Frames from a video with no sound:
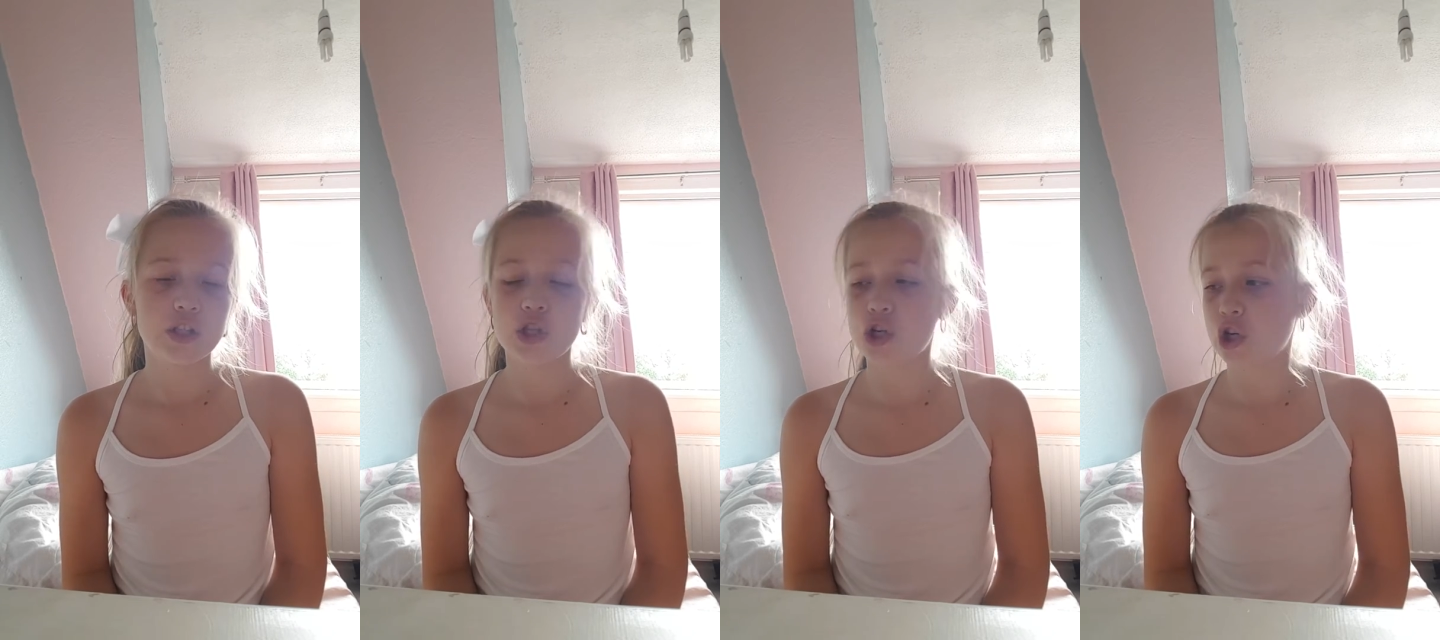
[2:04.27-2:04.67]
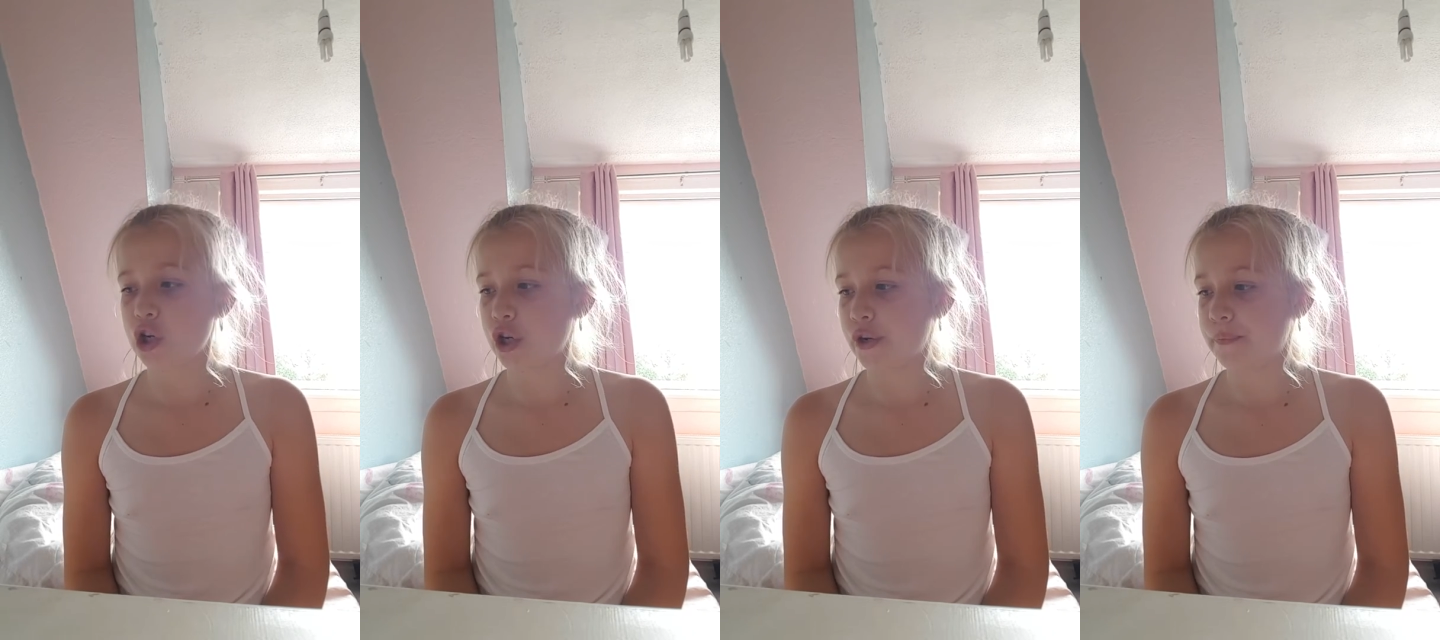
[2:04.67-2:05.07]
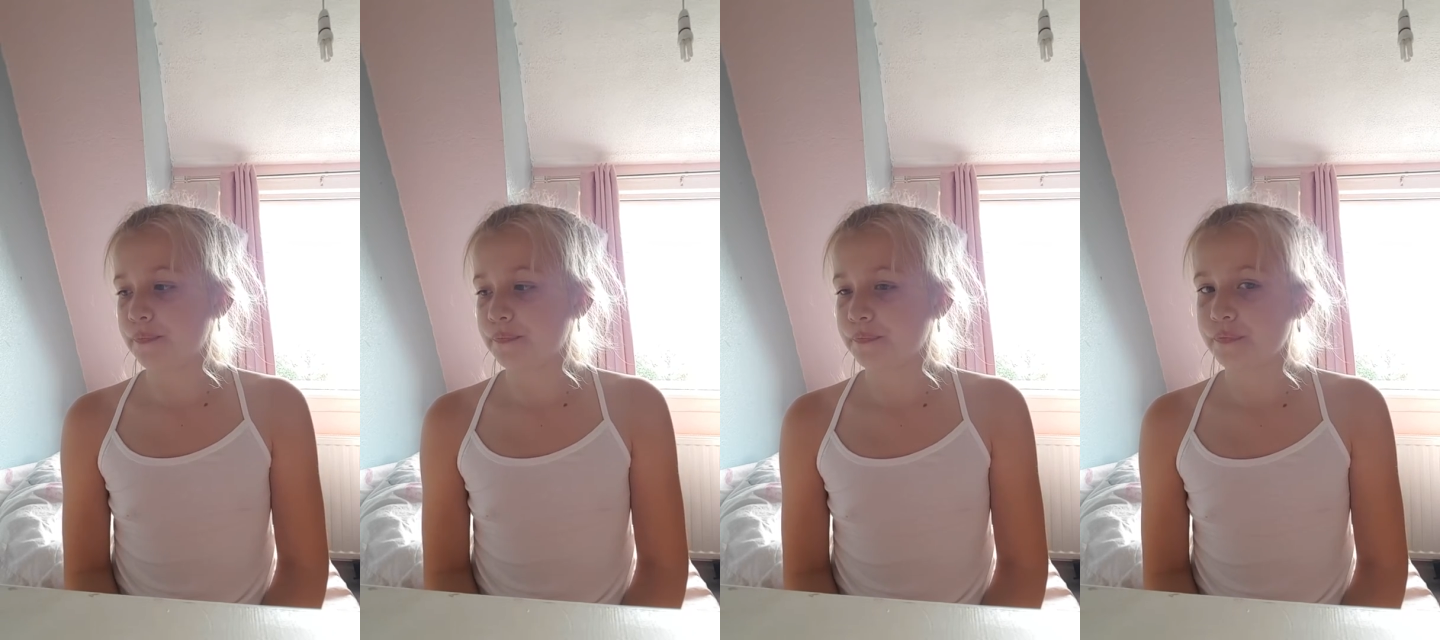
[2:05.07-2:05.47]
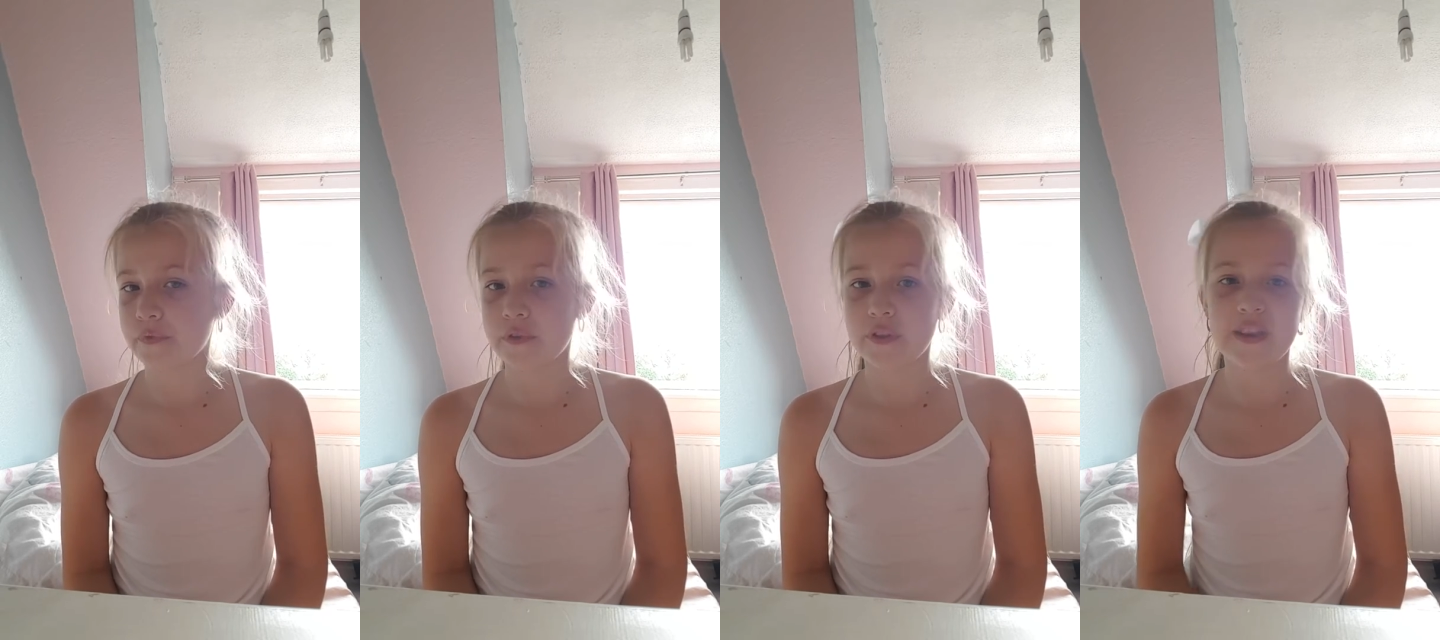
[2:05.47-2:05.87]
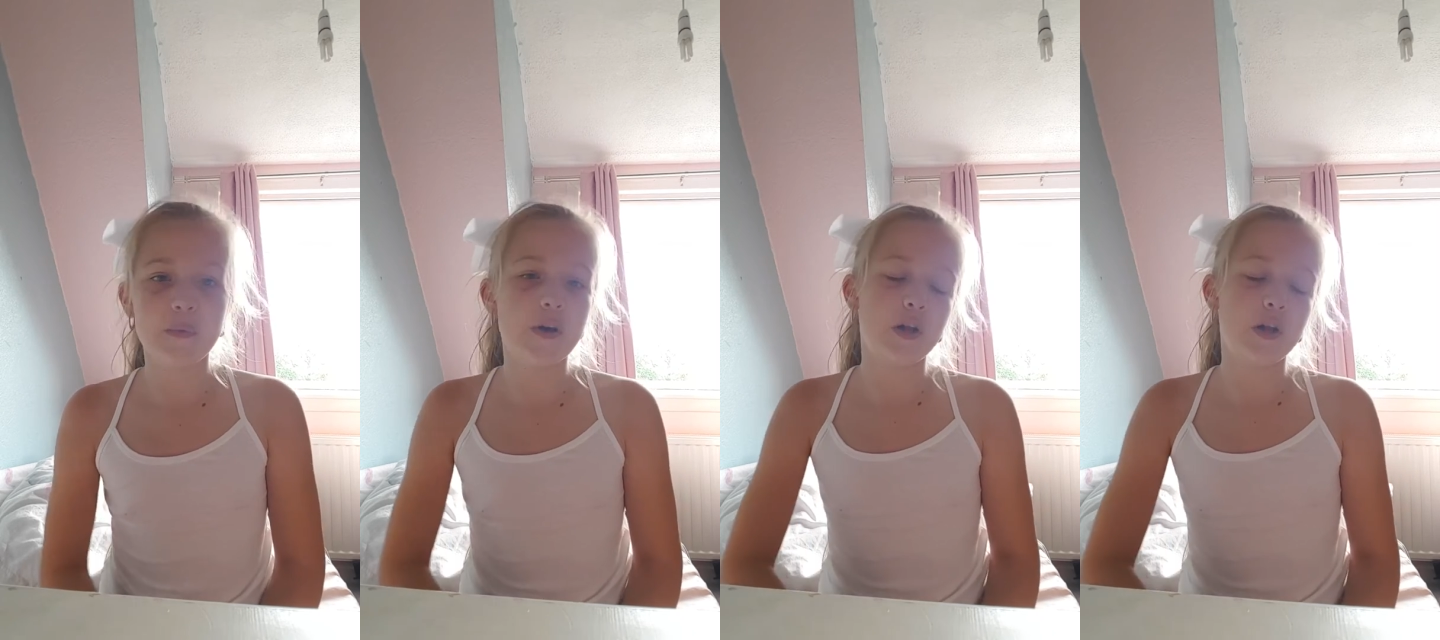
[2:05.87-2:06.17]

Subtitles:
So they will,